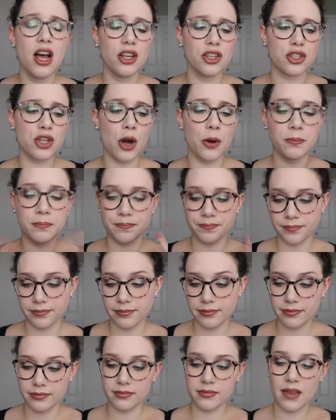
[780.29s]
So
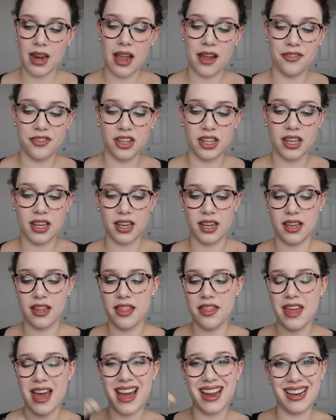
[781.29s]
I feel like
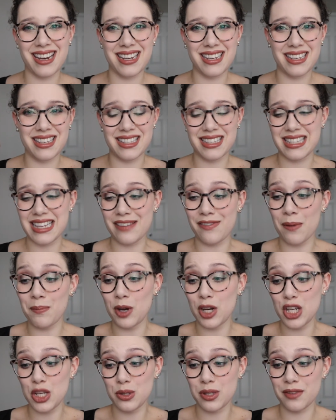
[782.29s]
that is, if I'm
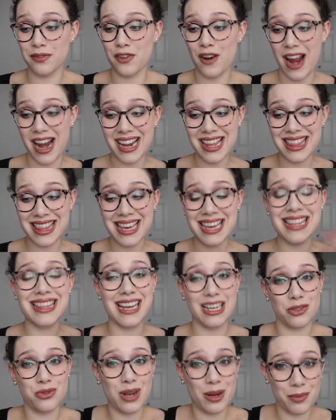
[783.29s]
going to use it for anything,
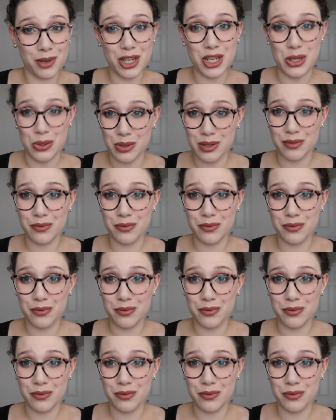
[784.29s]
that's what I'm going to use